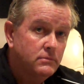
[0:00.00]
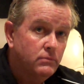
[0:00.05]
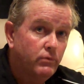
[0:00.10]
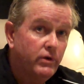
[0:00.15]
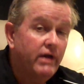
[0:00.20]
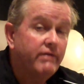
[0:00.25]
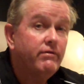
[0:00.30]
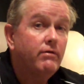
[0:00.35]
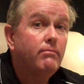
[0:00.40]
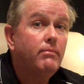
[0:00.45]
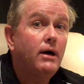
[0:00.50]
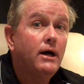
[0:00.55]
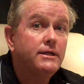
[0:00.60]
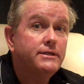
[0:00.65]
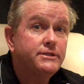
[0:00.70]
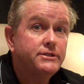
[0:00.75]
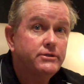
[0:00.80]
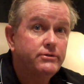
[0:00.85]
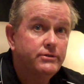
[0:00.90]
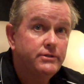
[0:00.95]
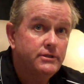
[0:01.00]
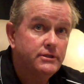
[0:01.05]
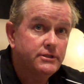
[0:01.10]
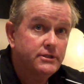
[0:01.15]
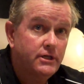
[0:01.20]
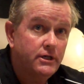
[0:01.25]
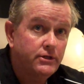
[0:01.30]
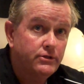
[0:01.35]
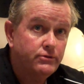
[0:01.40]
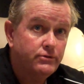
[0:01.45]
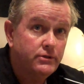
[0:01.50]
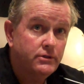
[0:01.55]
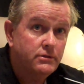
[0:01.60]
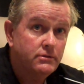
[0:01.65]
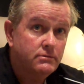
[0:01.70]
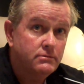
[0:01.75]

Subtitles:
We have a monster in this country.